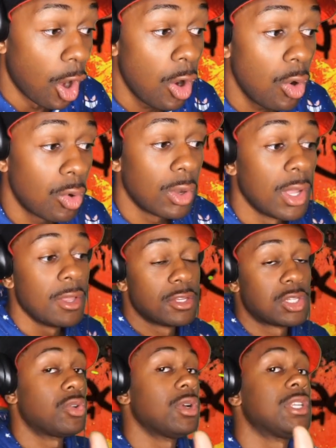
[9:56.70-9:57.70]
Oh,
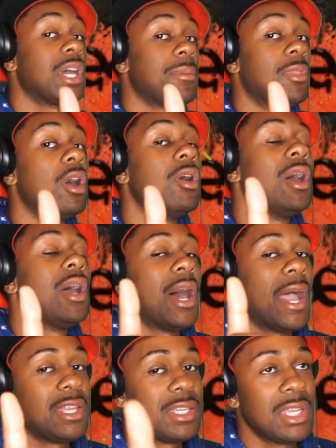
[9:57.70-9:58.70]
story time though.
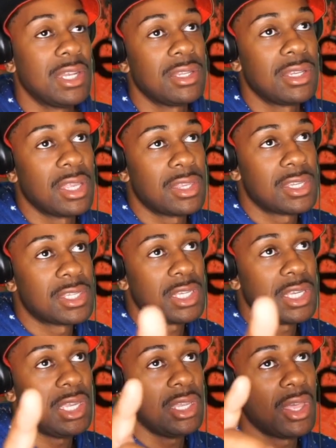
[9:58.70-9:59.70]
I did get to
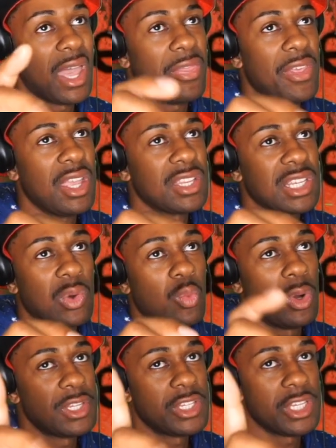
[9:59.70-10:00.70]
see, I think it's like
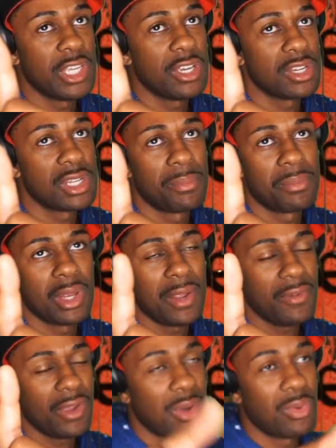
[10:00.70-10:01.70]
once a year or something. I
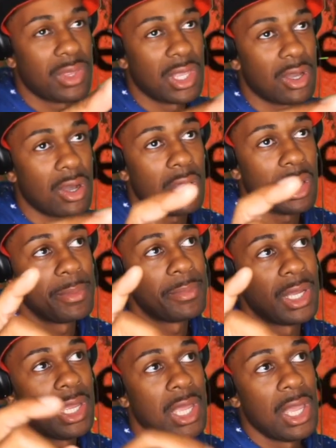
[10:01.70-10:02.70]
forgot what they call it, but